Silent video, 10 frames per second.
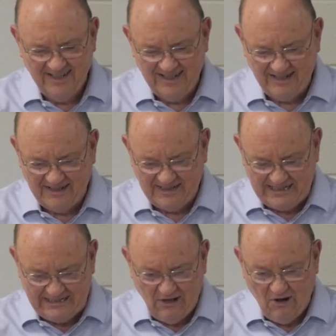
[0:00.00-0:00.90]

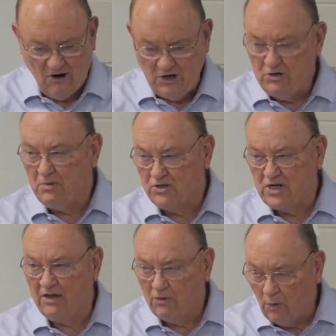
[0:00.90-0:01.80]
or you must
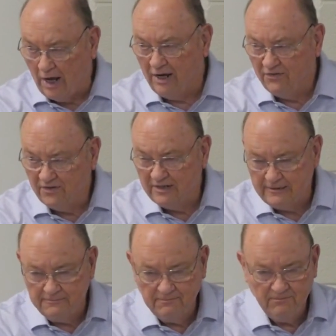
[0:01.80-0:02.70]
have a wife,
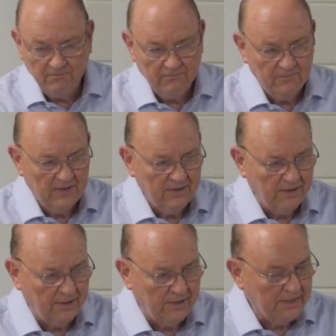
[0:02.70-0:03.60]

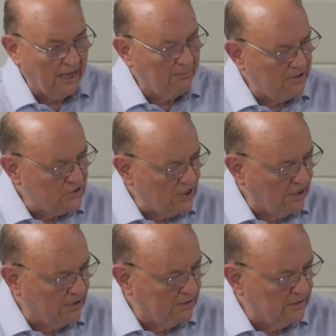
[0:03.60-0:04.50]
you can't be
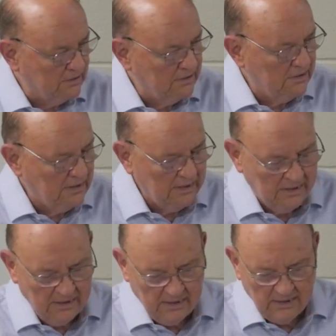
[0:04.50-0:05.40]
single,
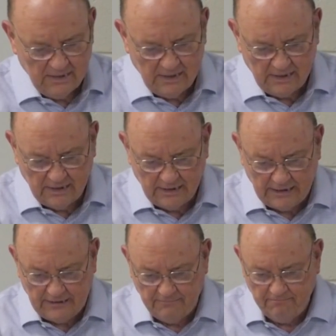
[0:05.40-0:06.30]

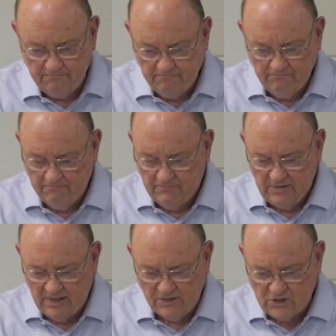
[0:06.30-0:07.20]
and
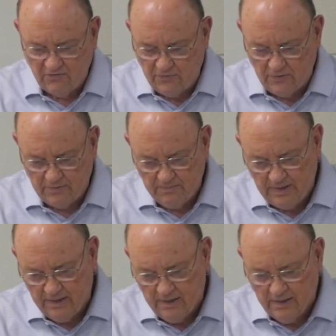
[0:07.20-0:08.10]
so forth.
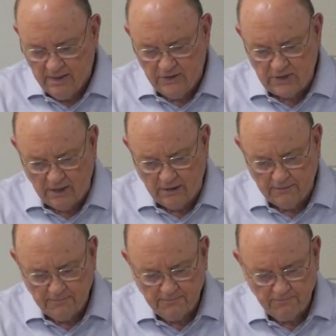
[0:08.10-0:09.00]

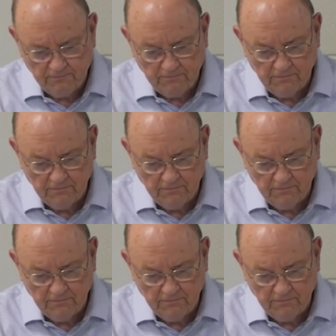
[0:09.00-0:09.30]
So